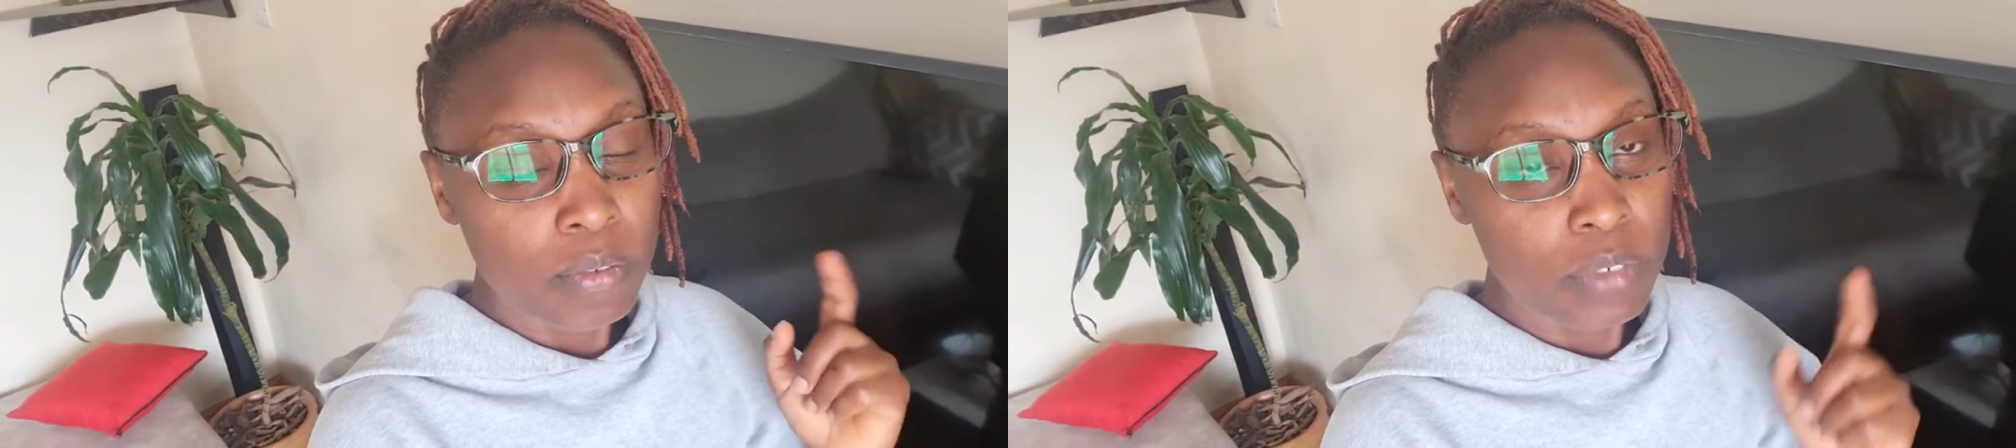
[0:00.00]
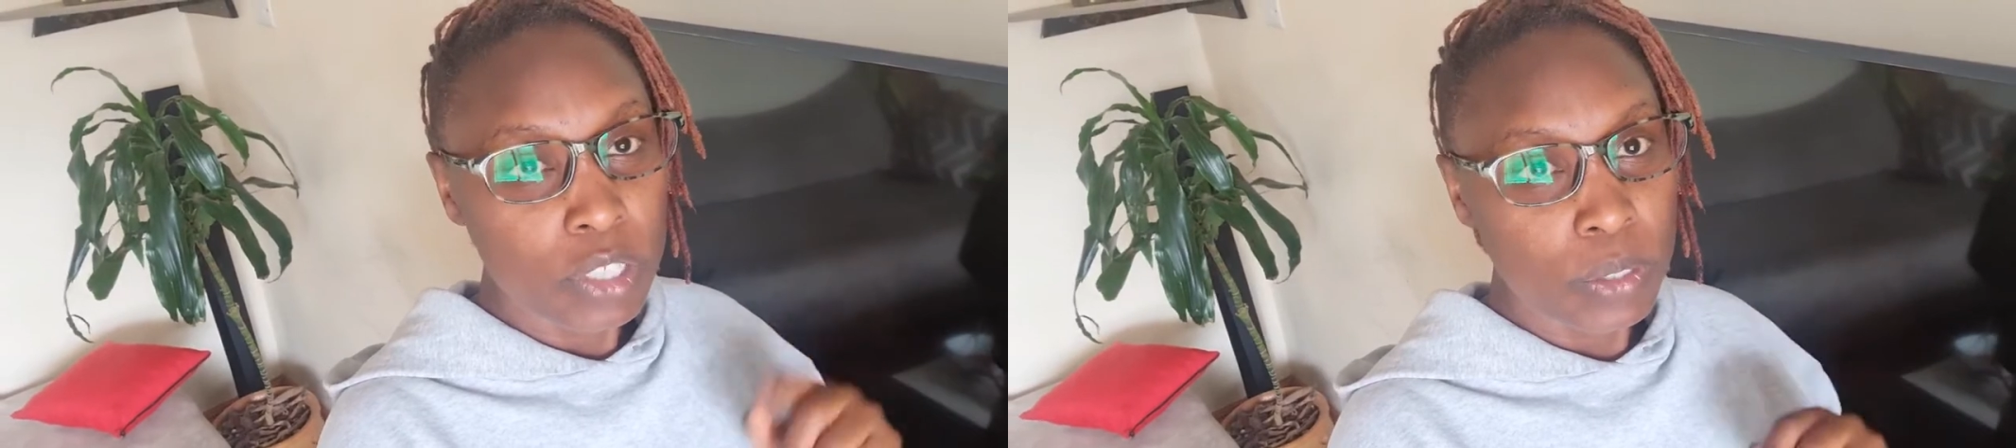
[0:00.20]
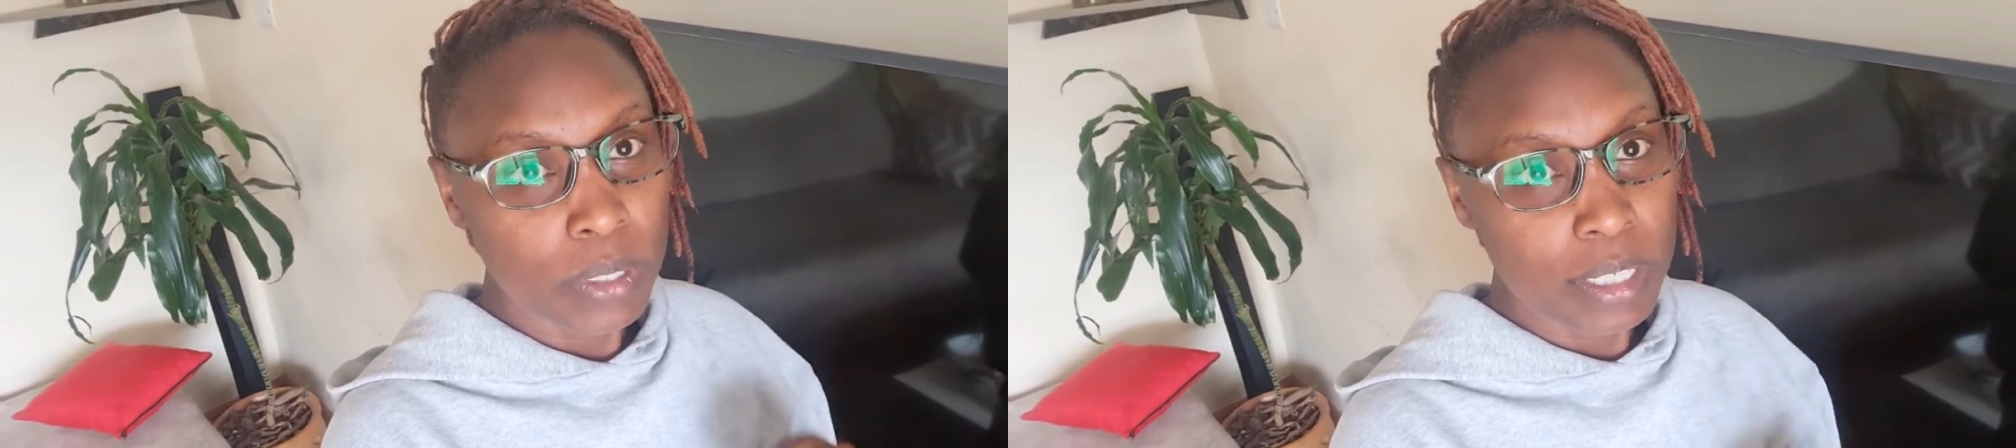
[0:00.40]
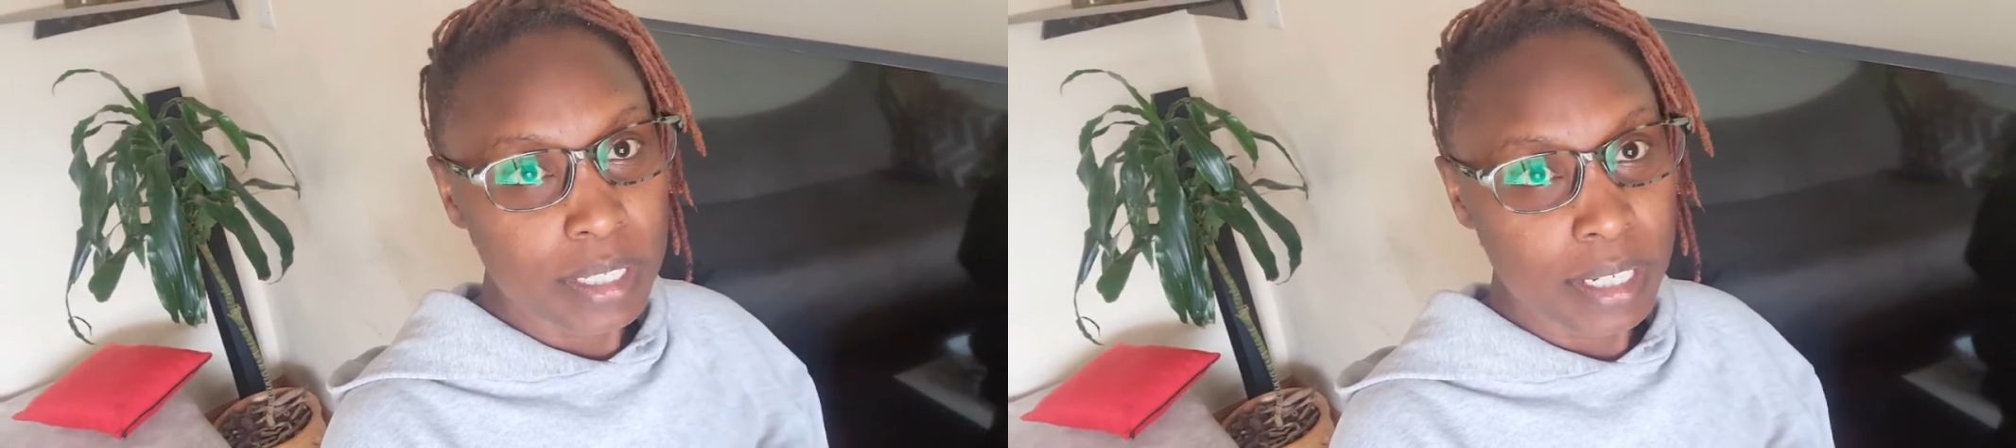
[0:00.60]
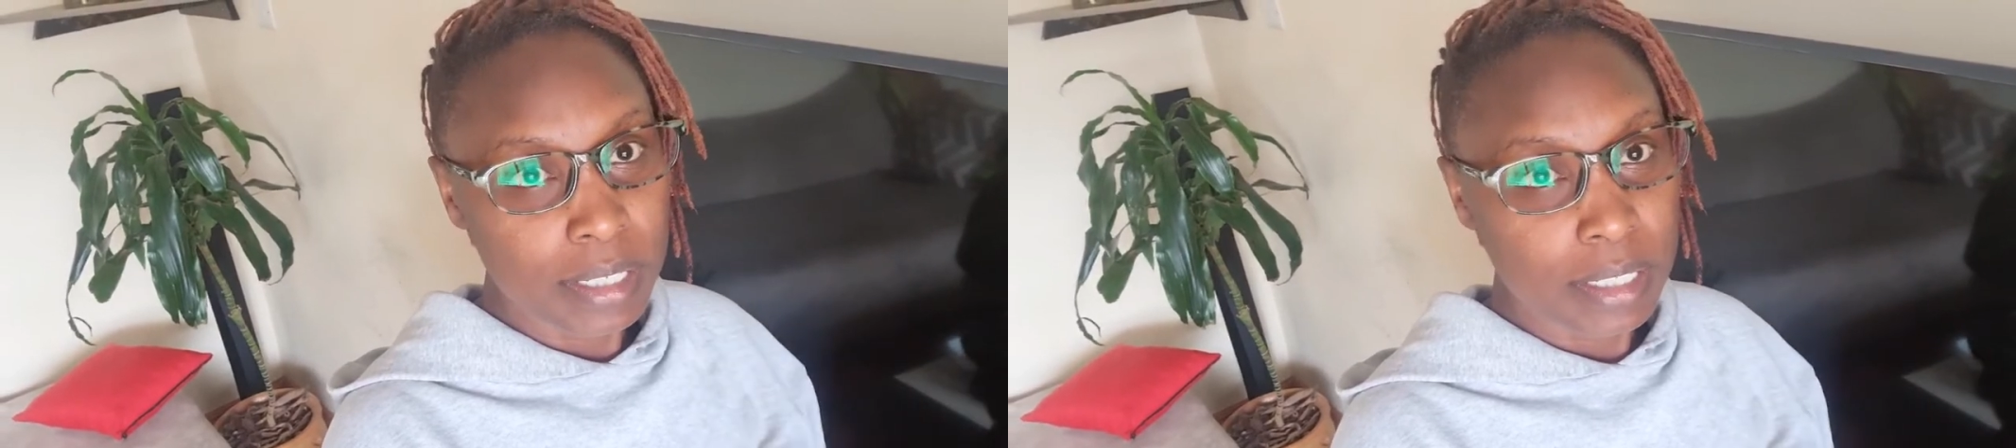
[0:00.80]
video
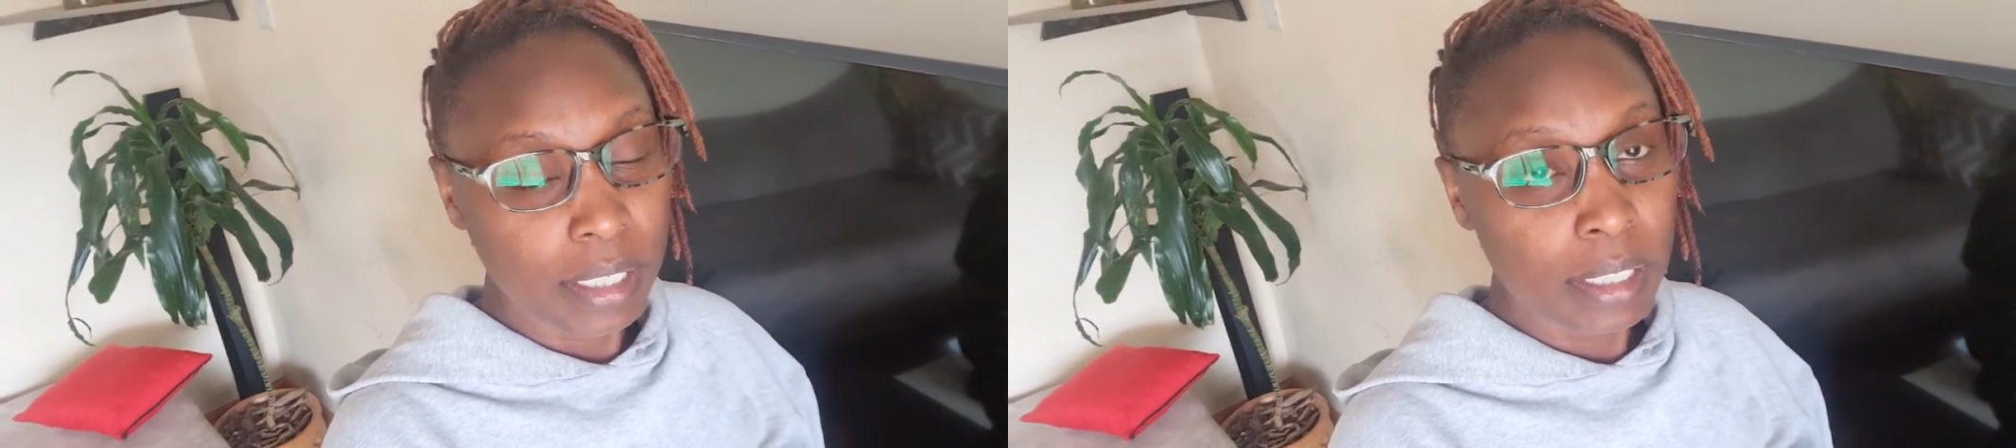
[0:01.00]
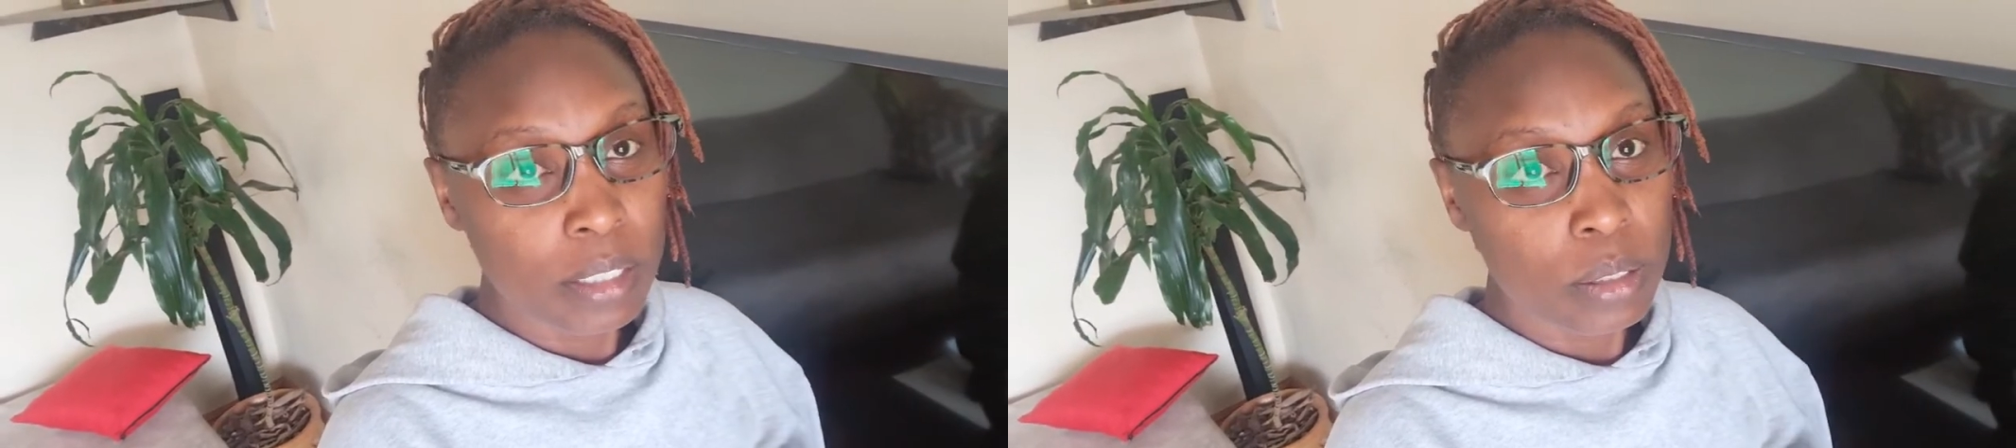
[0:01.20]
yesterday,